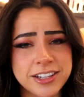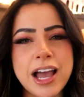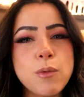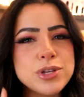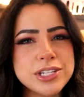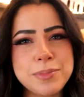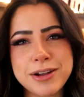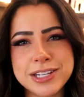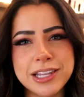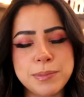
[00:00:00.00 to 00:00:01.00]
I wasn't
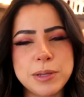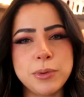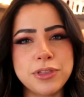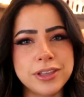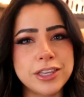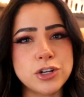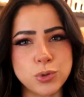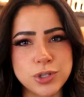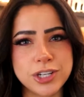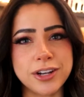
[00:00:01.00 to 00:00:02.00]
about to let people think that
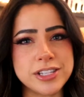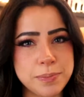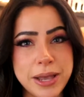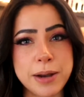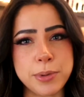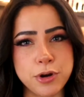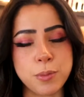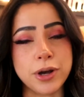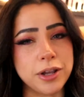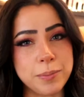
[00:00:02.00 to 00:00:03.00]
Jolteon is a bad
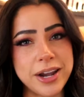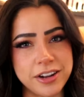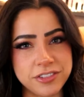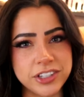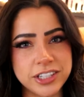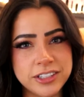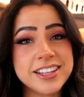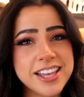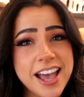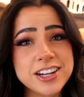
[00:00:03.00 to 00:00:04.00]
Pokemon competitively.
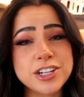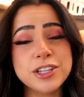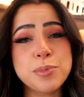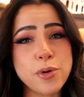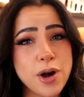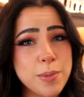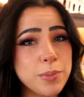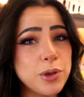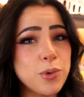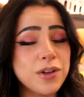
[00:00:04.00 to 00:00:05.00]
It's actually
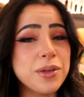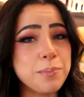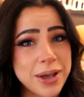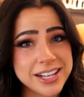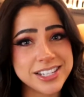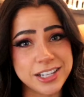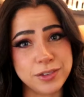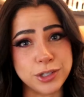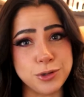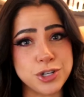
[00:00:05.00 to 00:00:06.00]
probably one of the best
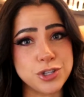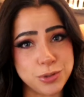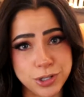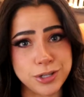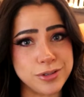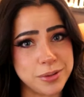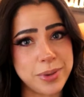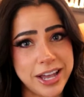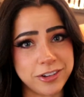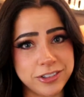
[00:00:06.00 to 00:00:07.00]
evolutions you can use in
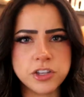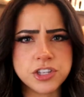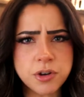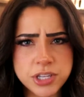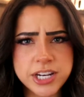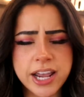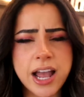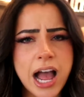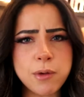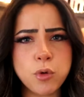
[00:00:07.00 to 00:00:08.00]
battle. So today
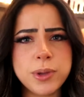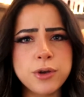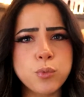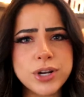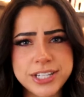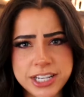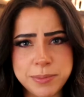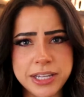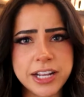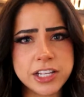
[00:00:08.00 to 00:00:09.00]
I will be
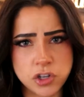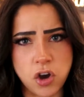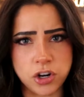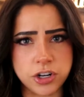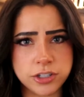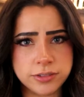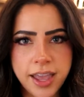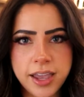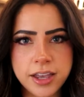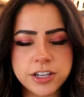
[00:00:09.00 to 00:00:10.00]
redeeming its honor.
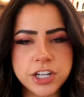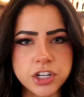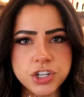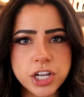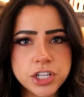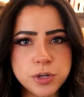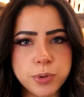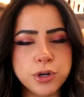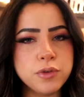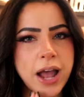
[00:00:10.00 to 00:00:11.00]
And just to
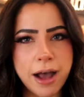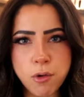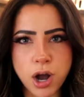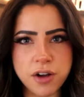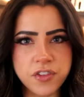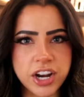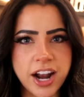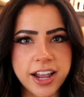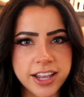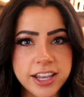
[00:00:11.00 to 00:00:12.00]
prove how confident
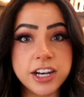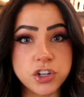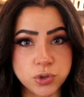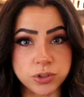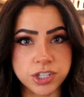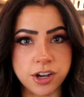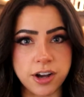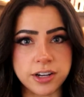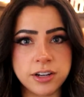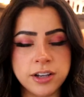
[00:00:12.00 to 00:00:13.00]
I am in
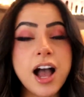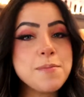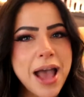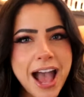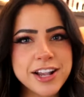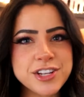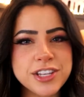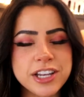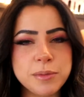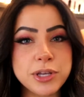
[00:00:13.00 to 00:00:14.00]
Jolteon, I'm
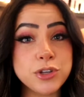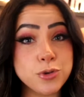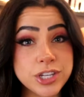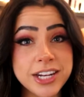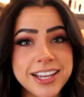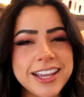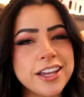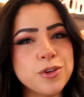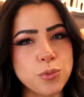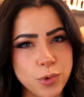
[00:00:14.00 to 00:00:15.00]
actually going to be using it
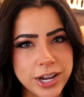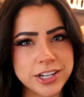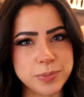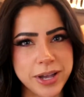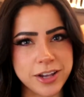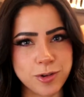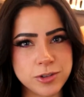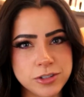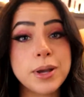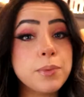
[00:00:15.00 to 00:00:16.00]
in ranked
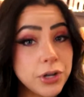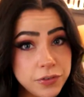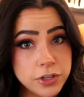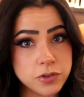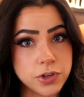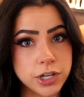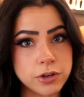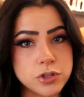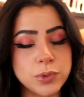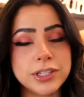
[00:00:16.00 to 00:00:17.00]
battles. My previous
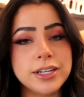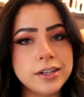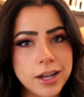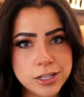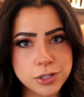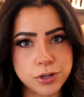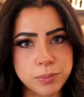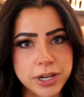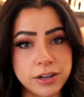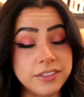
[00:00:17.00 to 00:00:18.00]
videos with the not so
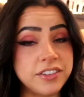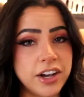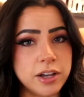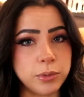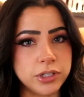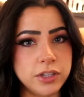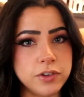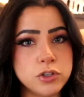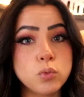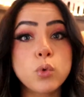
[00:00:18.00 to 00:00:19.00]
competitively viable
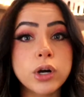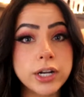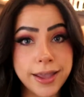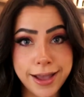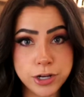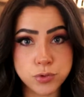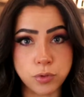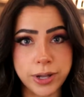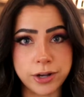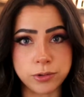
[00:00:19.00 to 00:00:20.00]
EVs were in
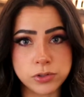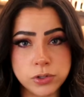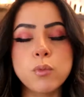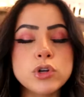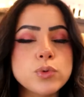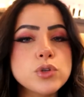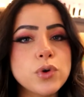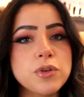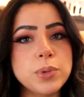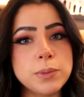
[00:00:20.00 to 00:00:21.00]
casual battles, which was
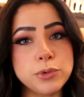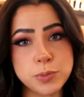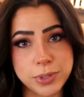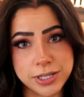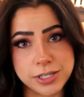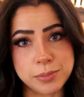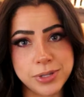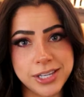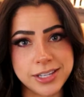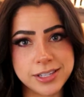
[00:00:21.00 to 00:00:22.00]
one of people's biggest
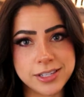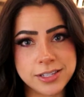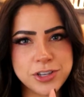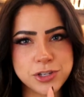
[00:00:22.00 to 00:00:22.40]
complaints.